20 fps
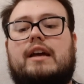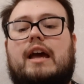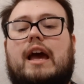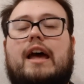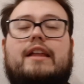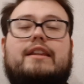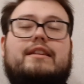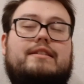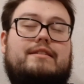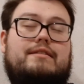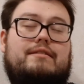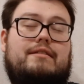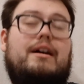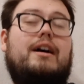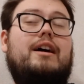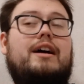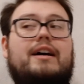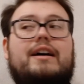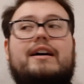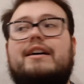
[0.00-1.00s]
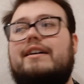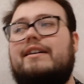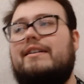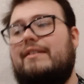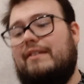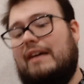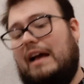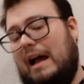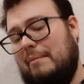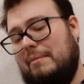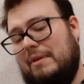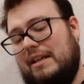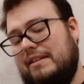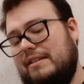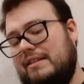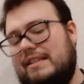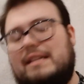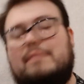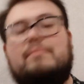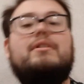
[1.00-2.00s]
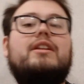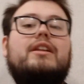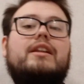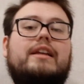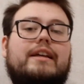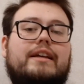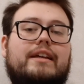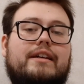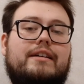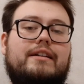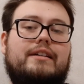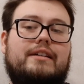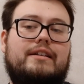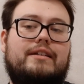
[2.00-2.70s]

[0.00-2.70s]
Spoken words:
And I mean, seemingly